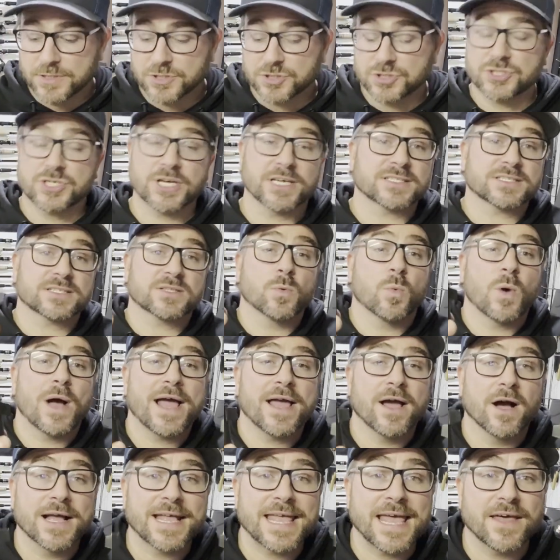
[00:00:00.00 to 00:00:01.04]
Just the way
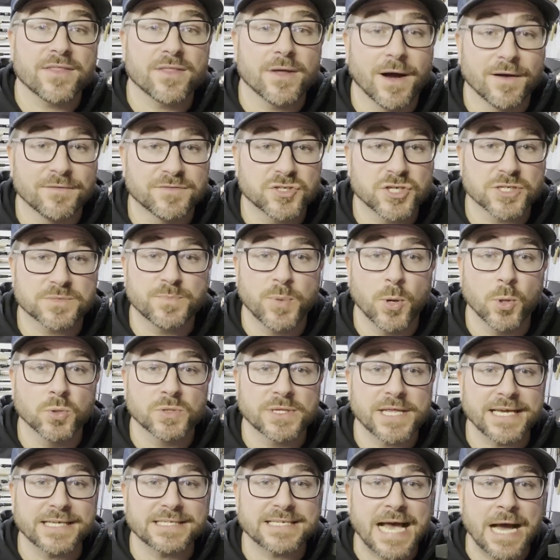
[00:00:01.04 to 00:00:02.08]
I've just pulled
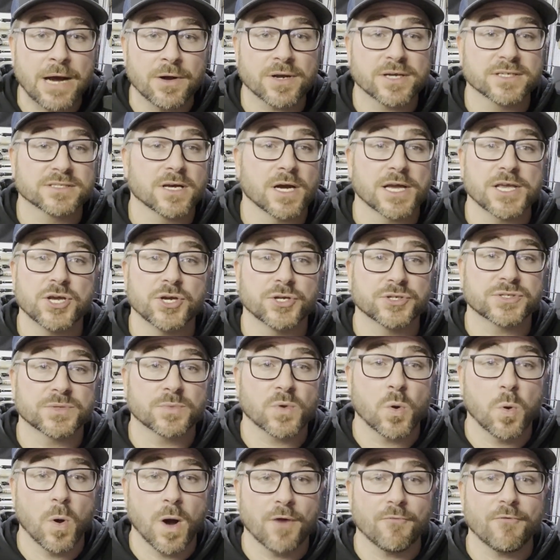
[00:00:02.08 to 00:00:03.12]
these out because I use them
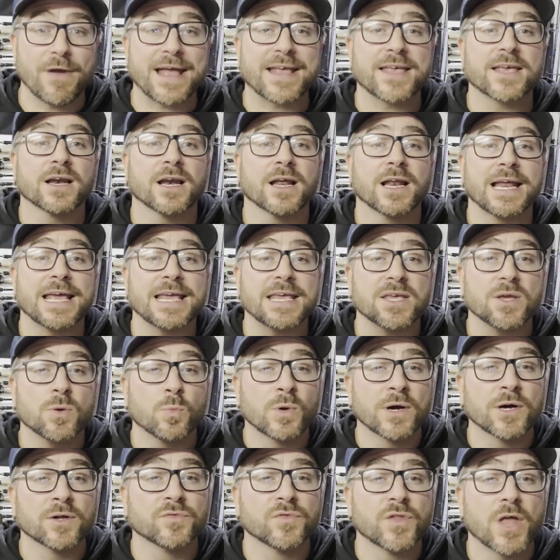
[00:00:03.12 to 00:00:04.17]
quite regularly. You
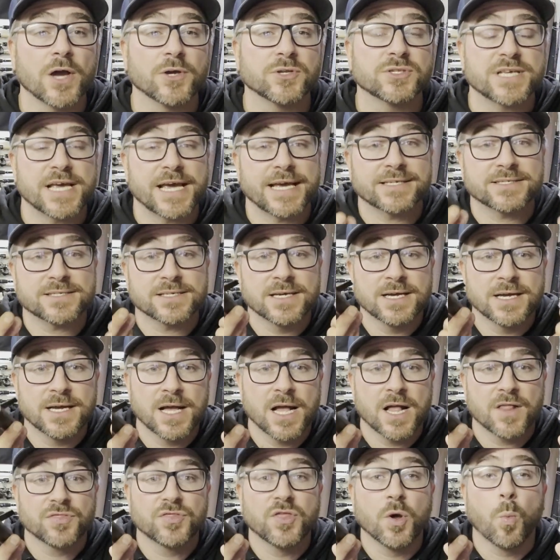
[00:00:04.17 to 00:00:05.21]
will notice
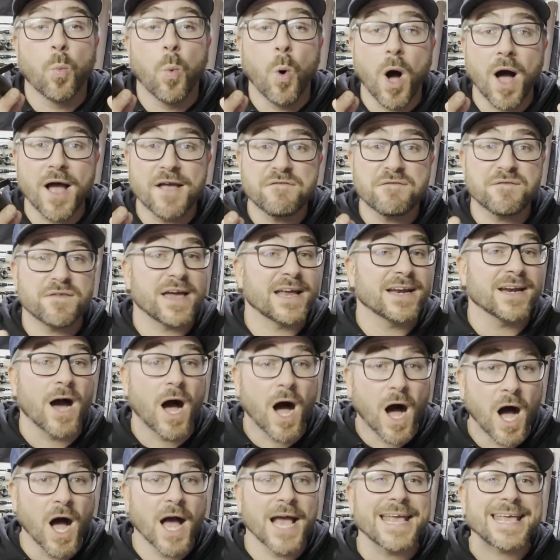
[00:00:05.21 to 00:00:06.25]
the Y-fin.
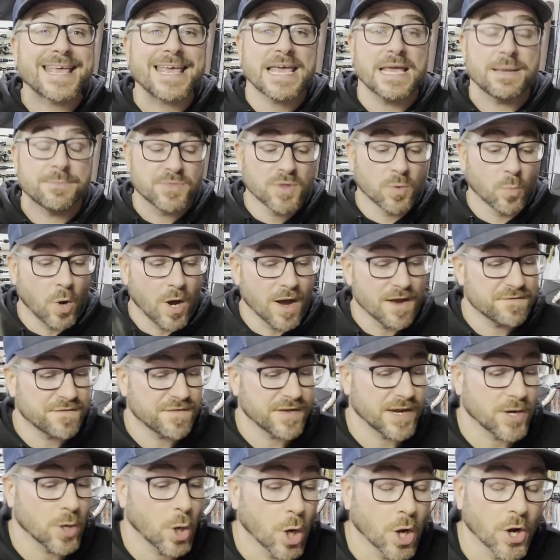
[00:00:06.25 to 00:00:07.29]
I keep the
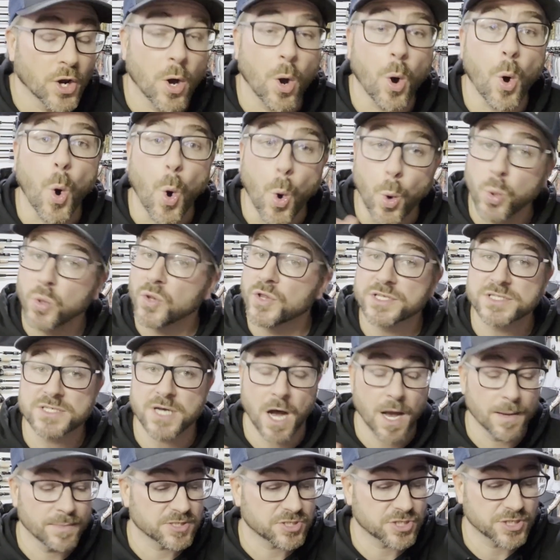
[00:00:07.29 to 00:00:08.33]
Y-fin on all the
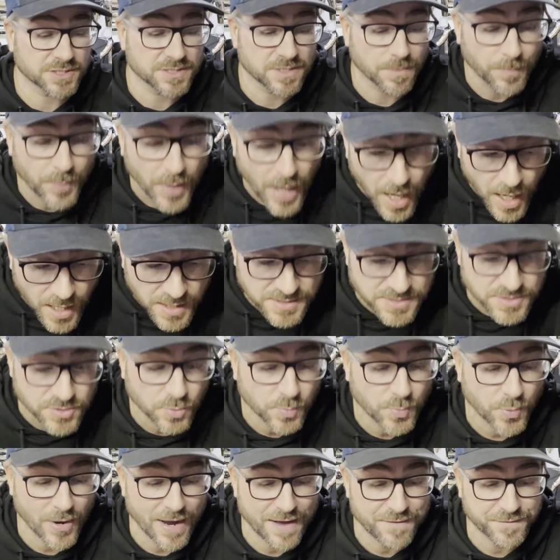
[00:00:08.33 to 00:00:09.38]
time. It's just a personal
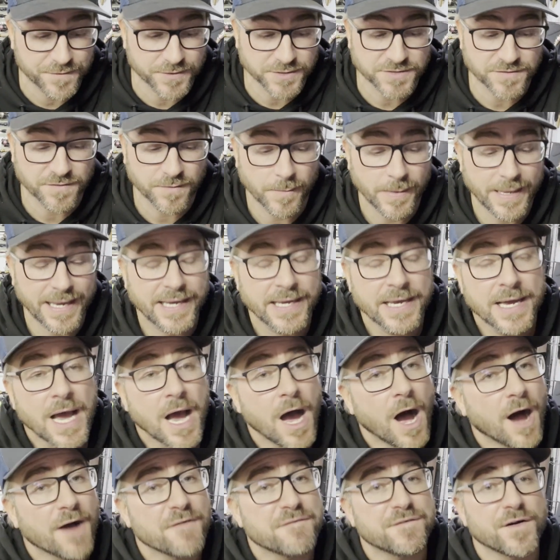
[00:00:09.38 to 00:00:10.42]
preference for me.
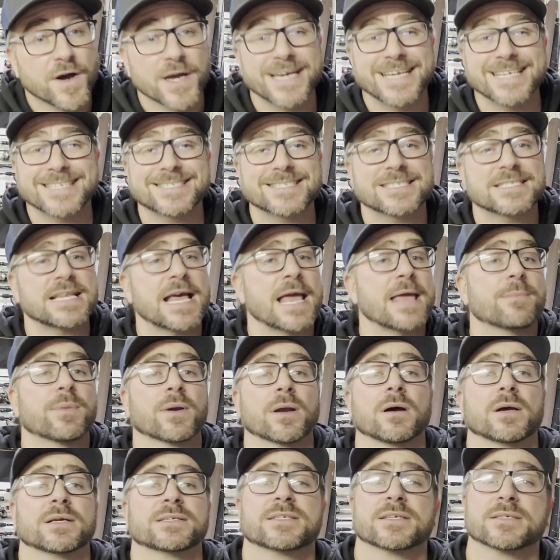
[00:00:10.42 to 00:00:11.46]
I find it
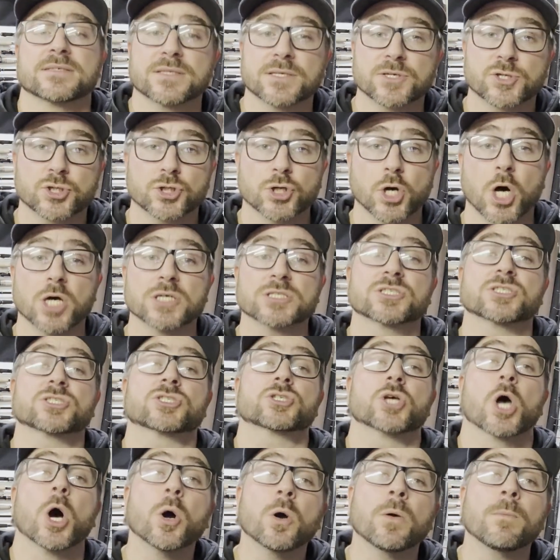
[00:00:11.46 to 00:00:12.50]
stabilizes the shot
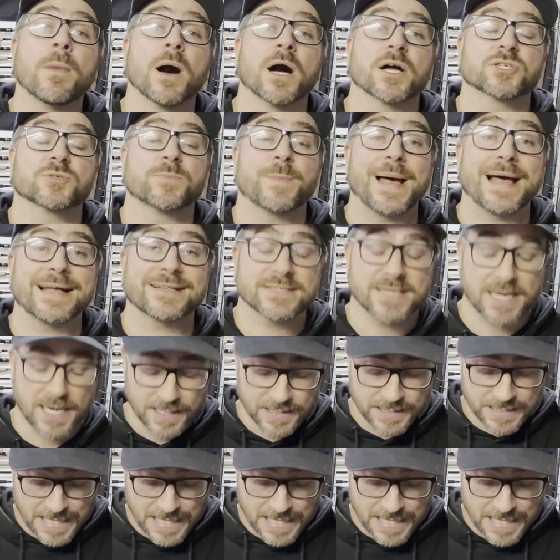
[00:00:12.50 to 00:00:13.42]
so much better.